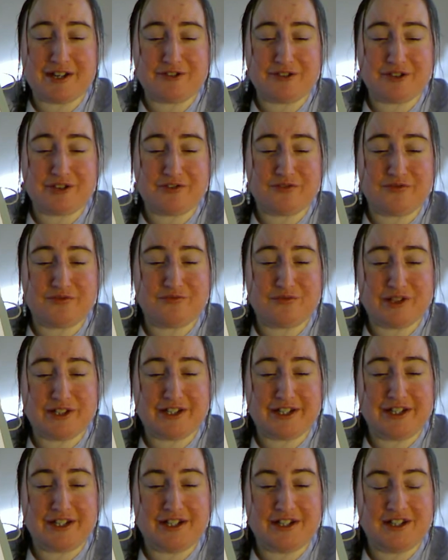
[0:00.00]
like sort of
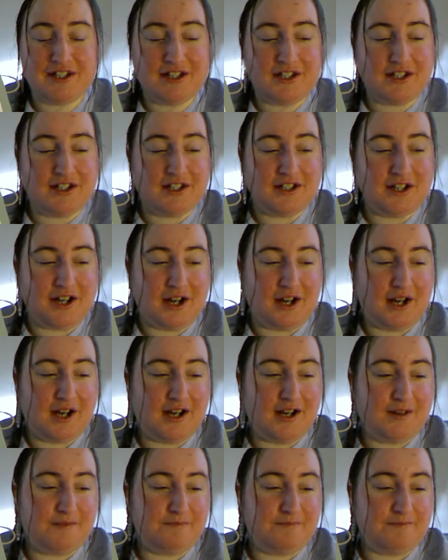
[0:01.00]
really
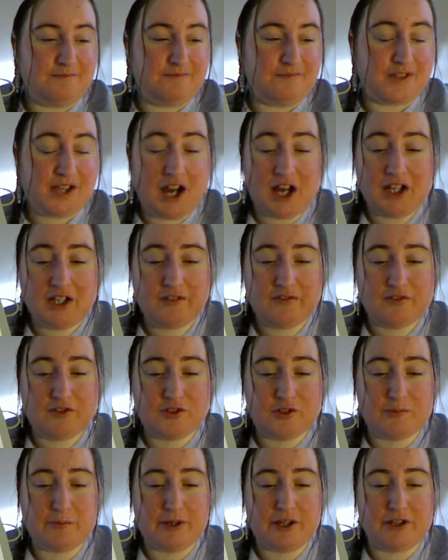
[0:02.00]

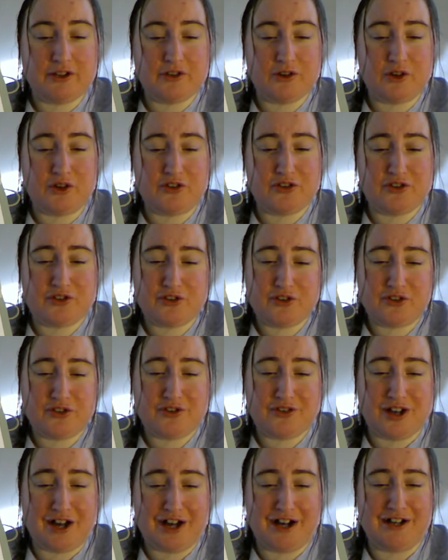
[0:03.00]
colourful but not
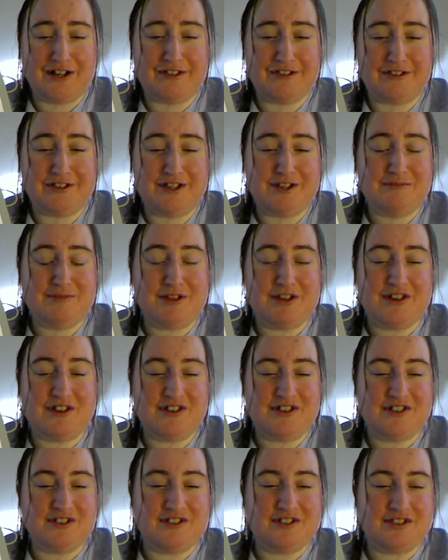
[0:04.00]
too artsy,
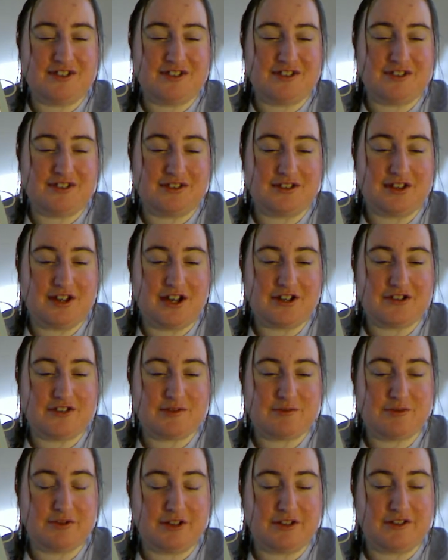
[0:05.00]
because I
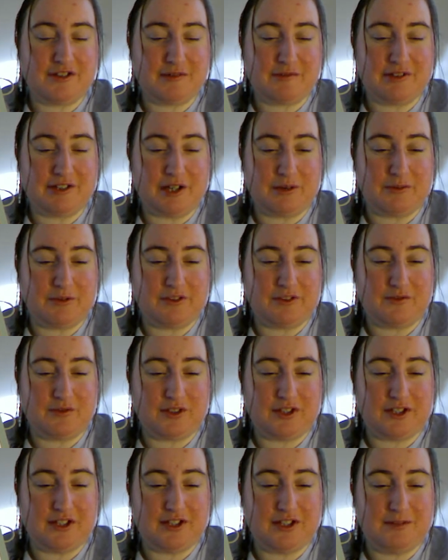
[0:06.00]
just wanted something that was
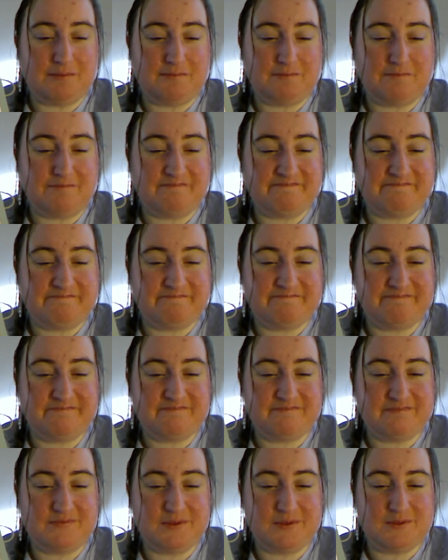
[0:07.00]
really,
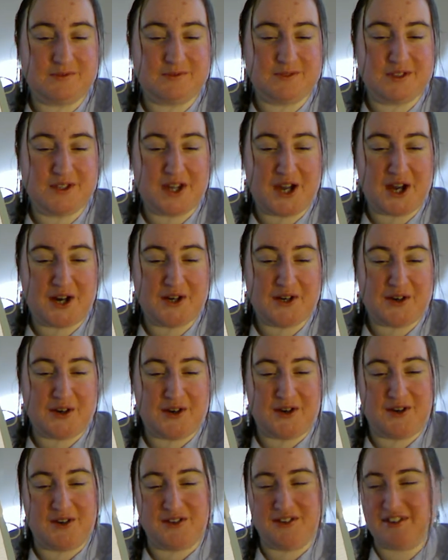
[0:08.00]
I don't
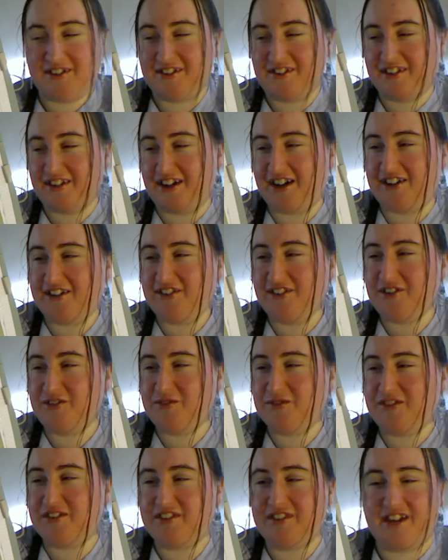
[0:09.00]
know
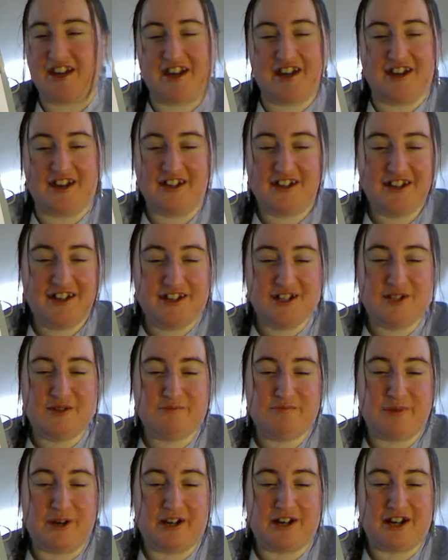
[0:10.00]
what to say,
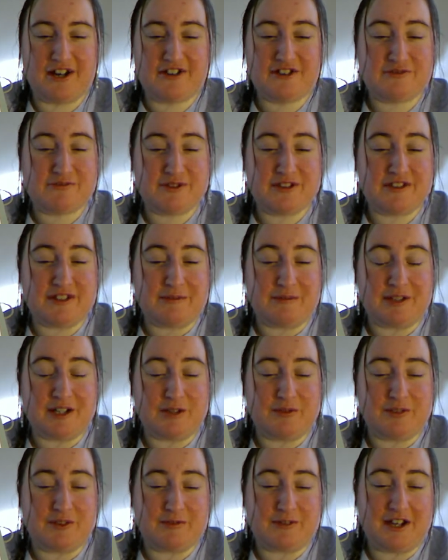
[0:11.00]
but I just wanted something
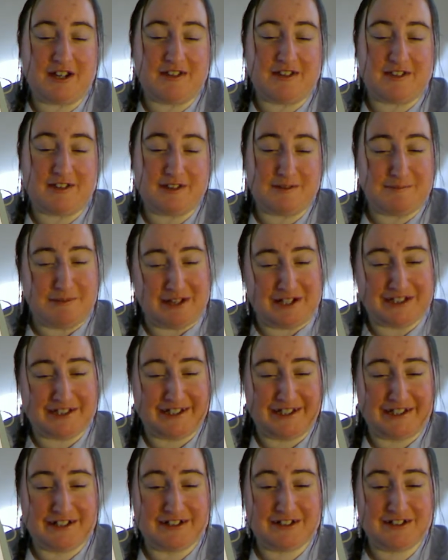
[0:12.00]
that was, I guess, a bit
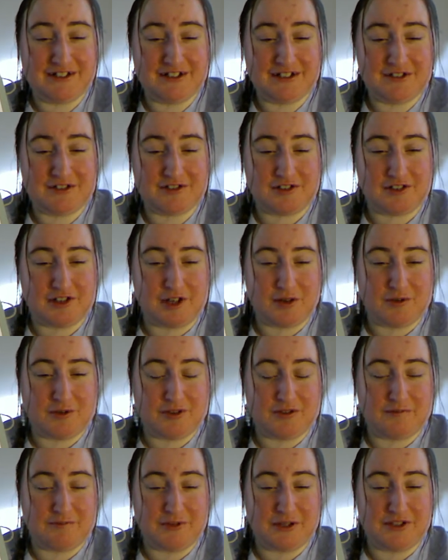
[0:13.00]
cleaner so that I
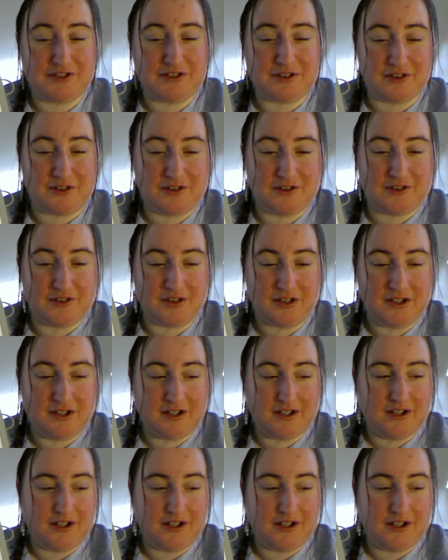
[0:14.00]
wouldn't be so